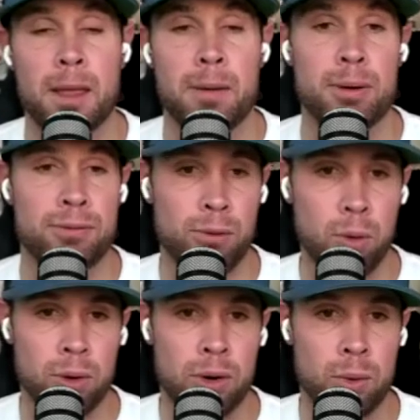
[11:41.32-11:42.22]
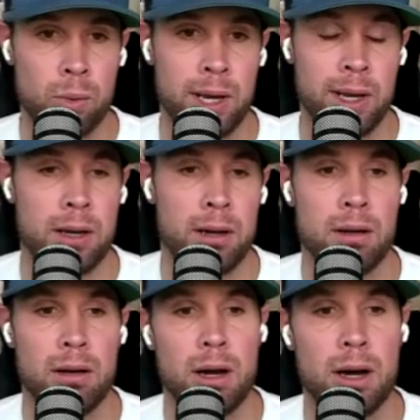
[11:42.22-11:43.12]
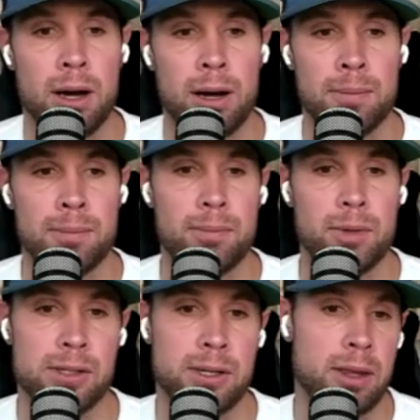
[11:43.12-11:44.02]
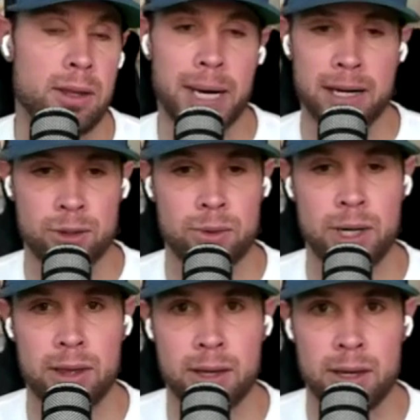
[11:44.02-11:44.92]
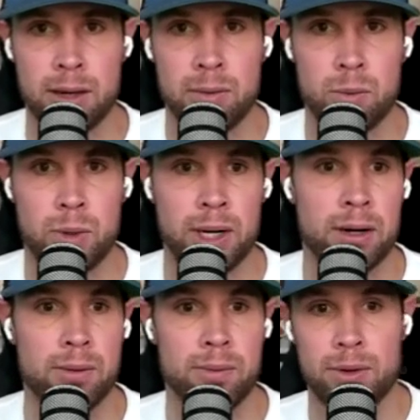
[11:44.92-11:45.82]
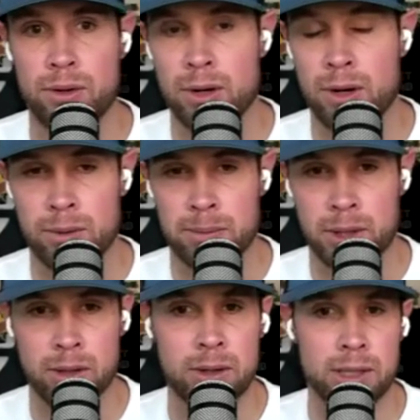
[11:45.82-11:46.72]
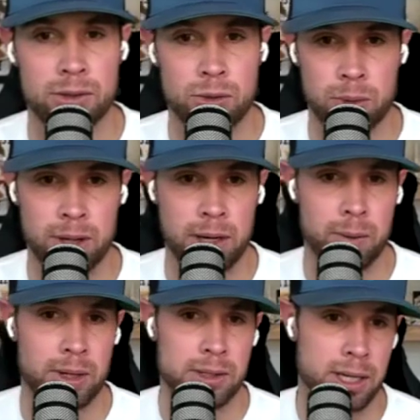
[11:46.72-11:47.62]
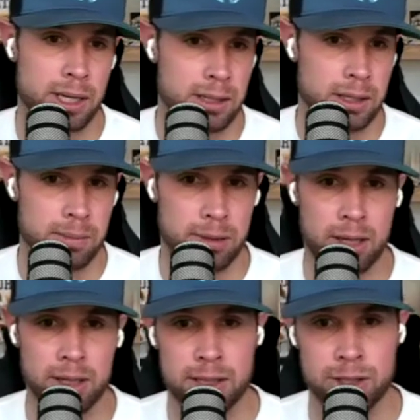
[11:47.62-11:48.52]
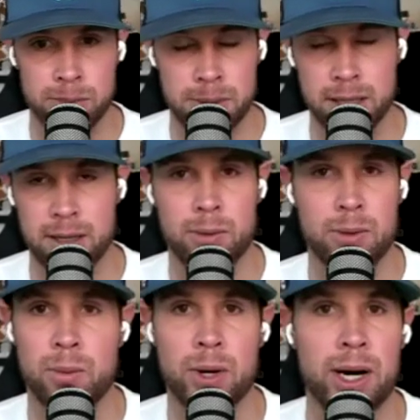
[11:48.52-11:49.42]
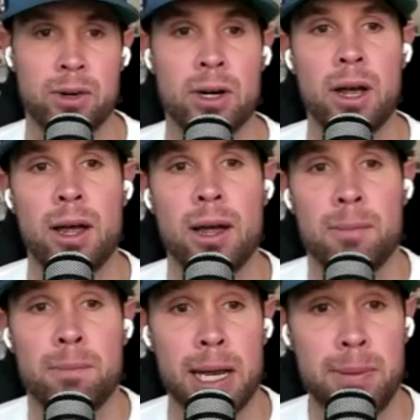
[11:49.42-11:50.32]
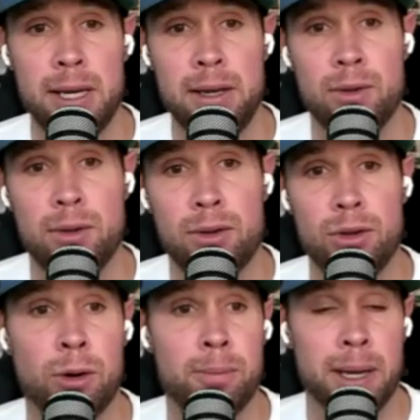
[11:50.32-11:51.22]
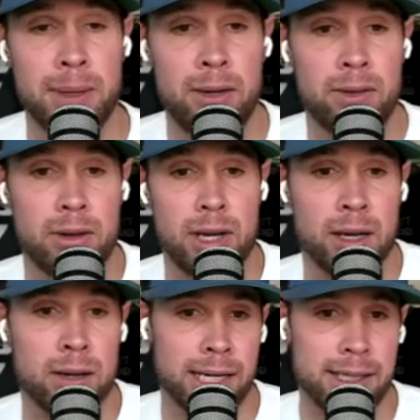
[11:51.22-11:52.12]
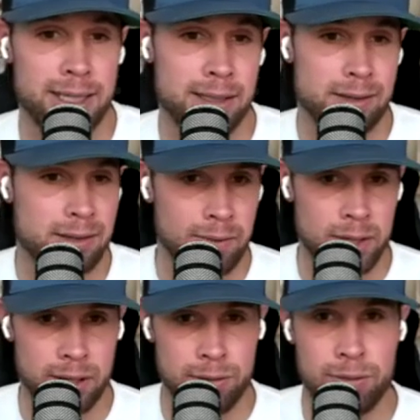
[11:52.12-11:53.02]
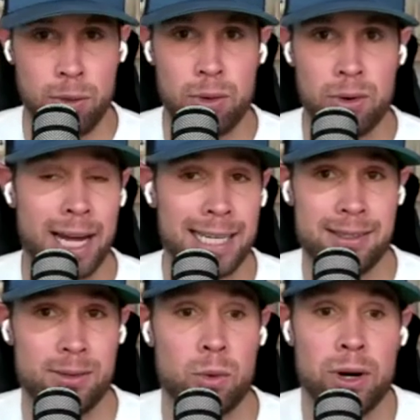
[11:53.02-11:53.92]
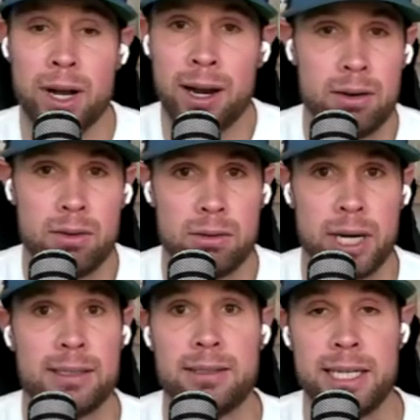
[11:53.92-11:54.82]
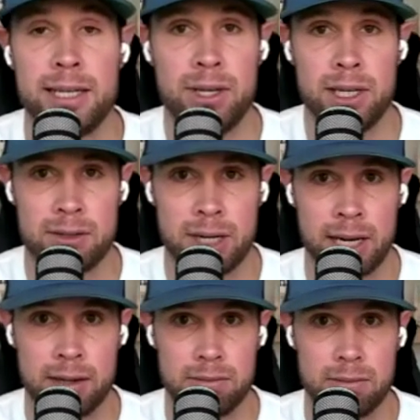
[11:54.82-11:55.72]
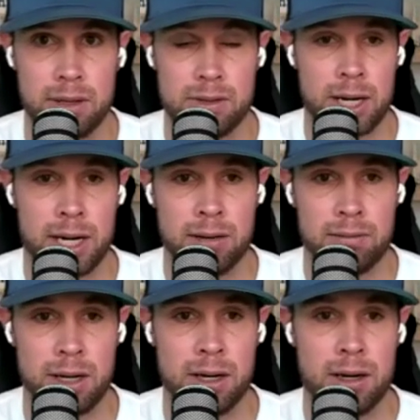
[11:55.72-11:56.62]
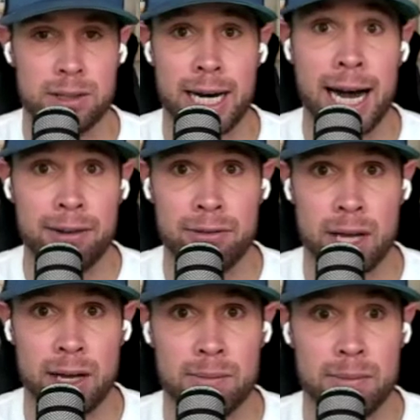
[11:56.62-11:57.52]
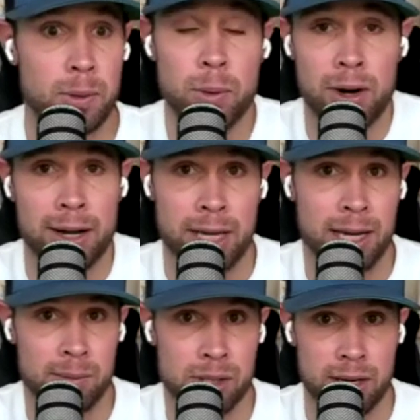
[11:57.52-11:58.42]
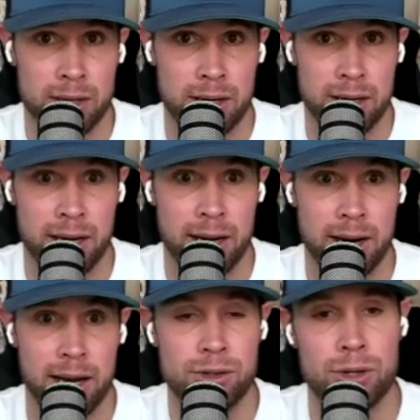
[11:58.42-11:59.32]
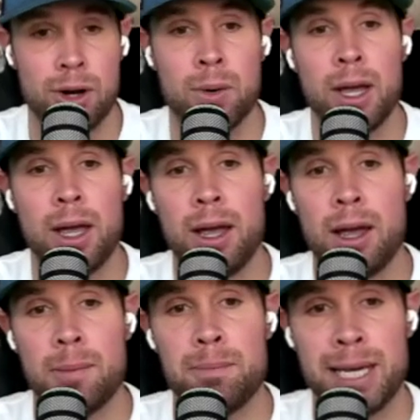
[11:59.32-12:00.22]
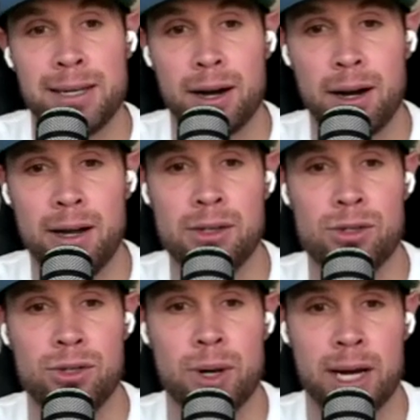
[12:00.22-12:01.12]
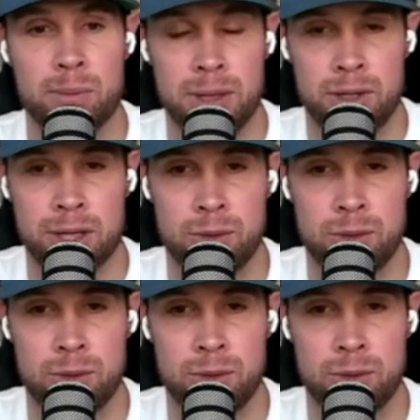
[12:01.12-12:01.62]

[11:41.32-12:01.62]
before when um, let's say the Patrick Reed thing where you know the ball at Torrey, where it's like did it plug did you pick it up whatever maybe you know maybe in 1974 that's we're not like TV is not is not uh, live yet maybe we don't have cameras out there yet and so because you have PGA